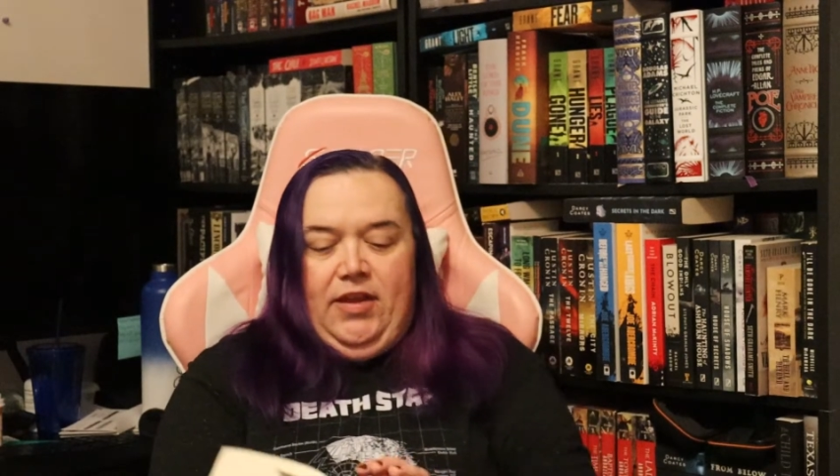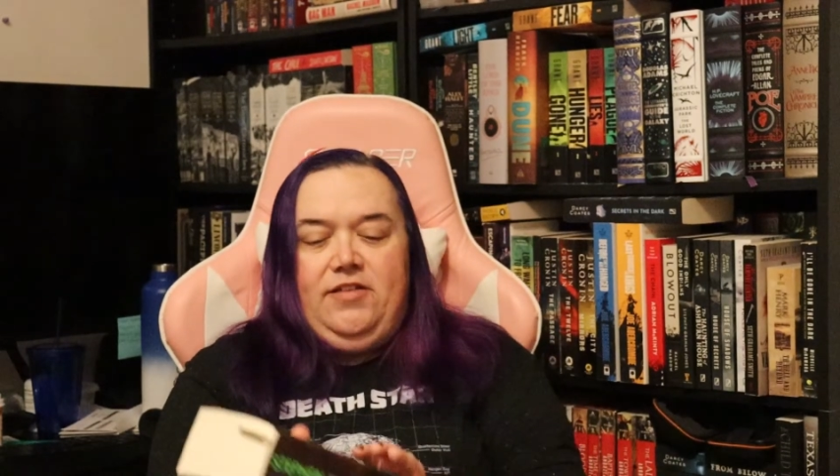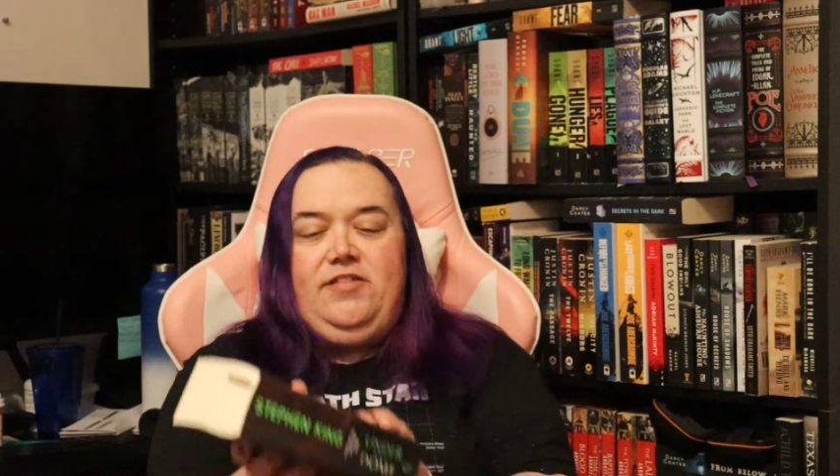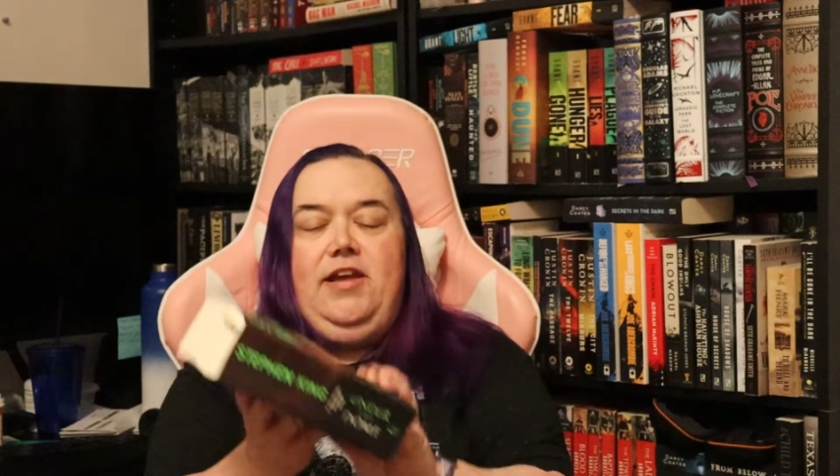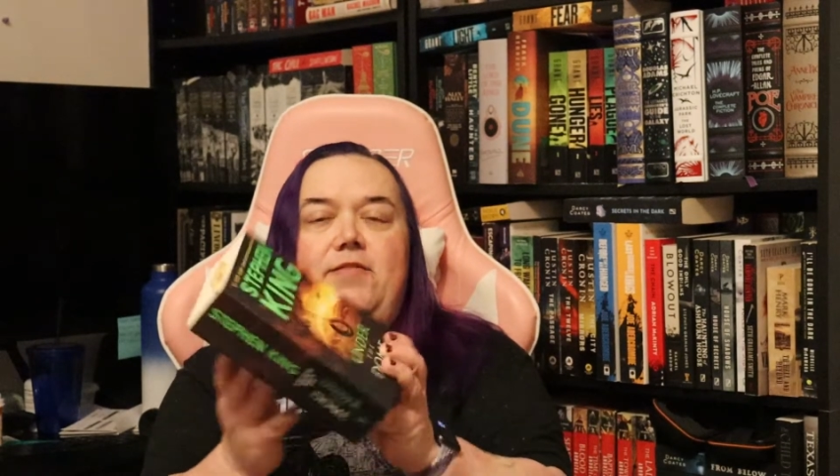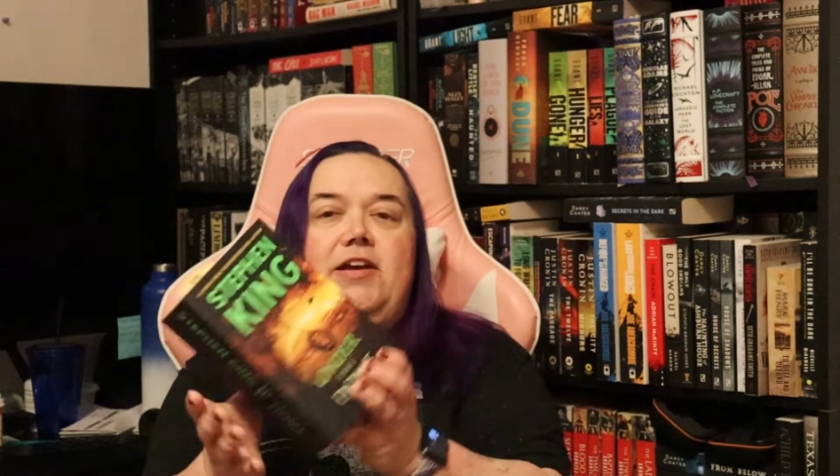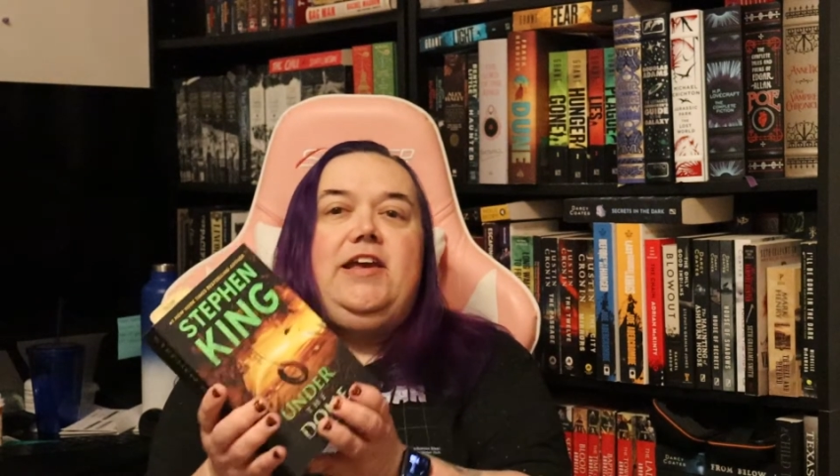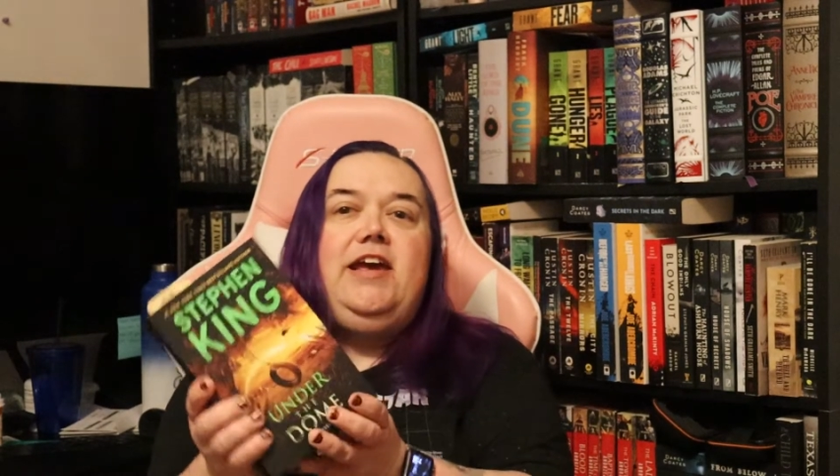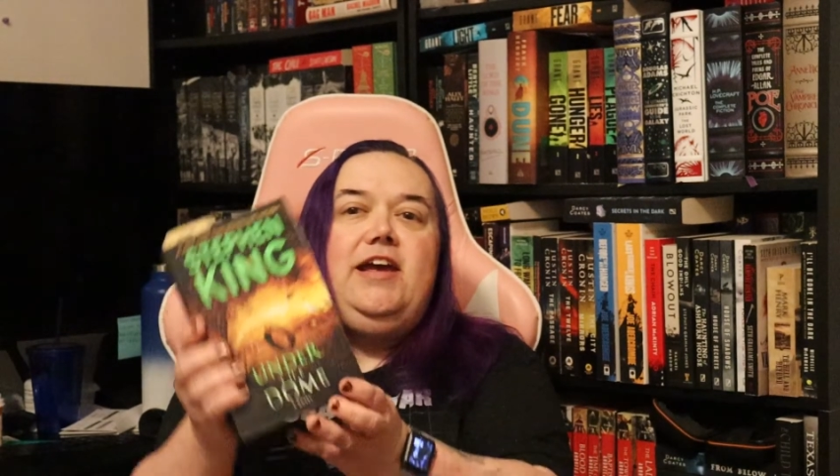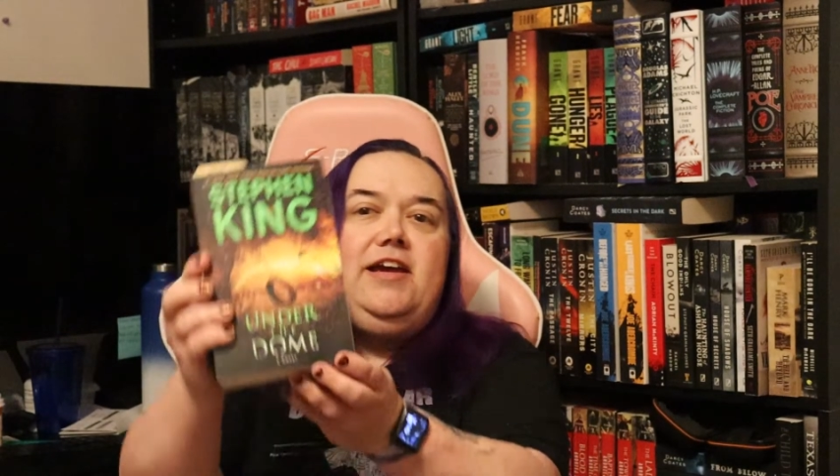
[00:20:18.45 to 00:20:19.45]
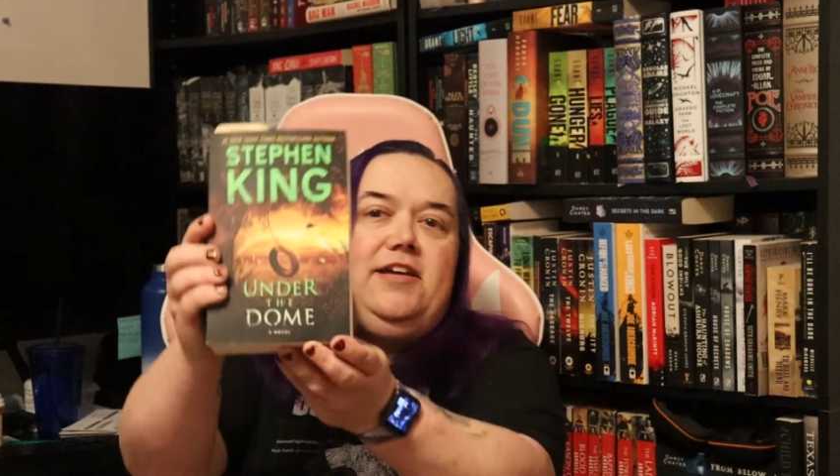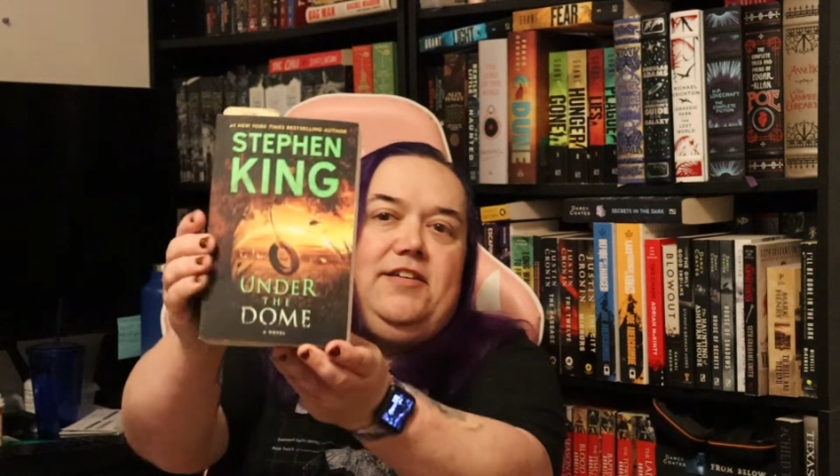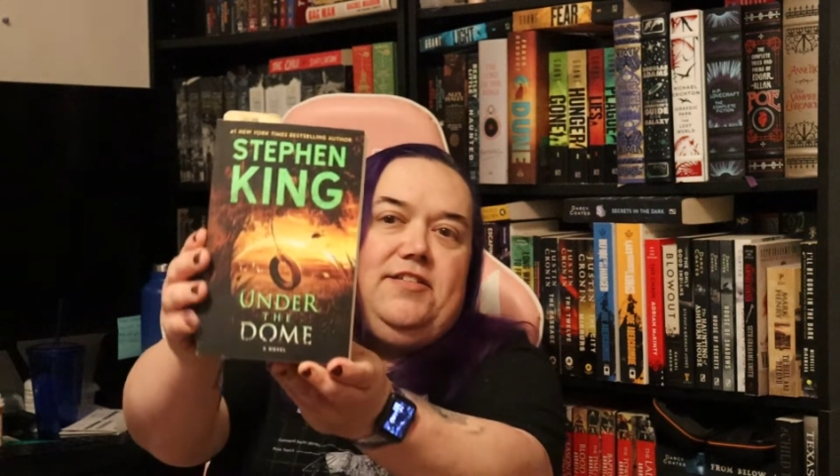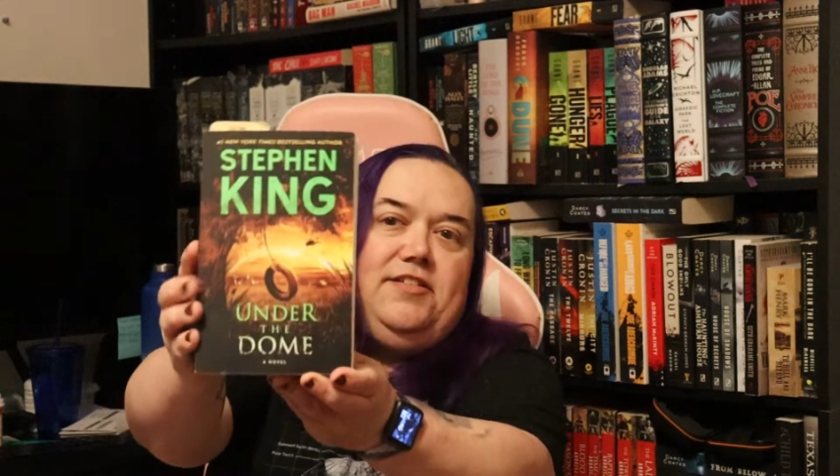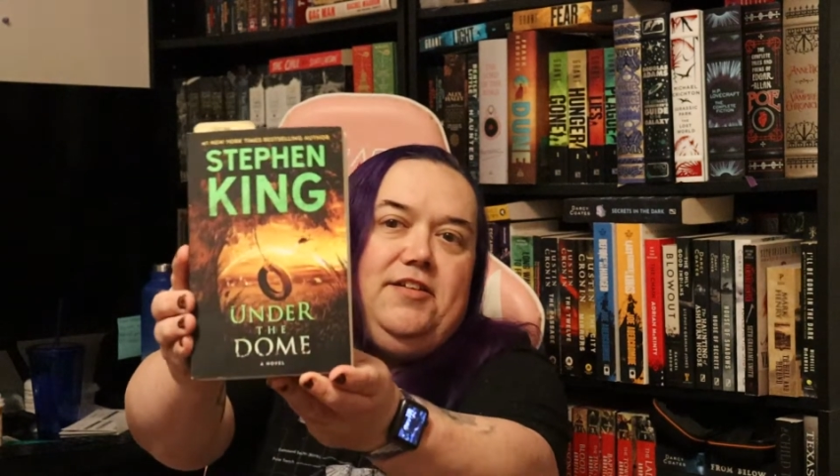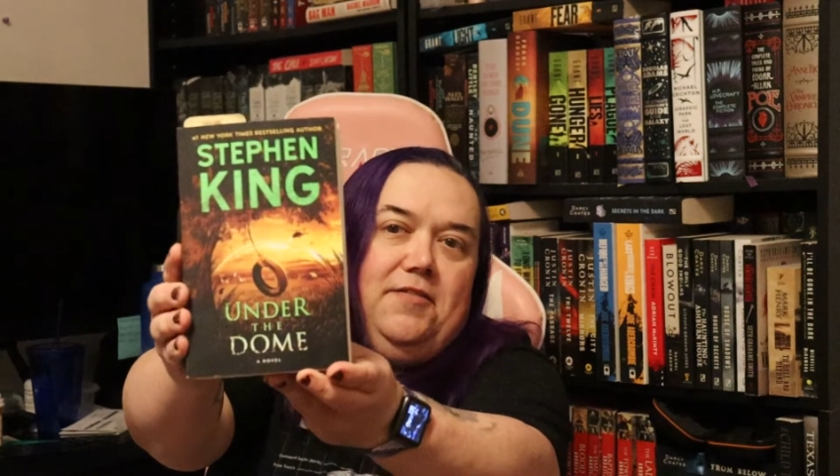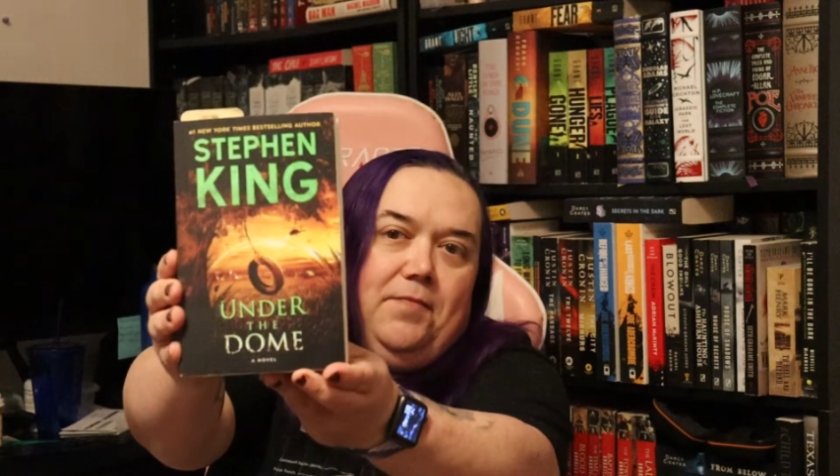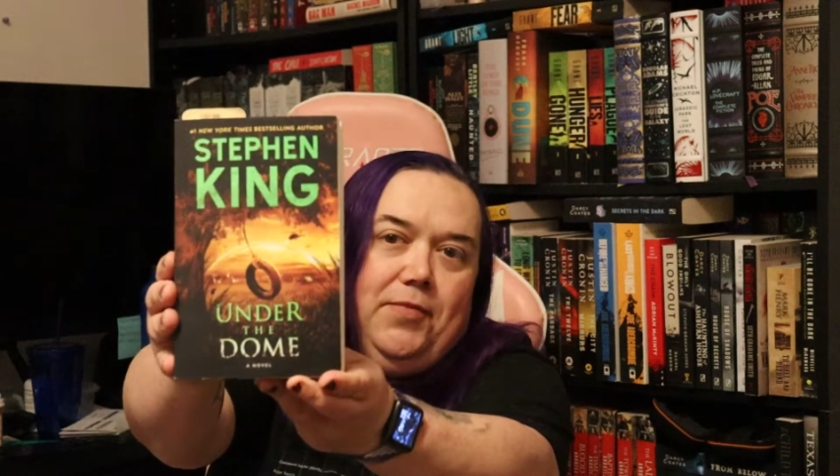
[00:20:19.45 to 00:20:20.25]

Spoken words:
Stephen King's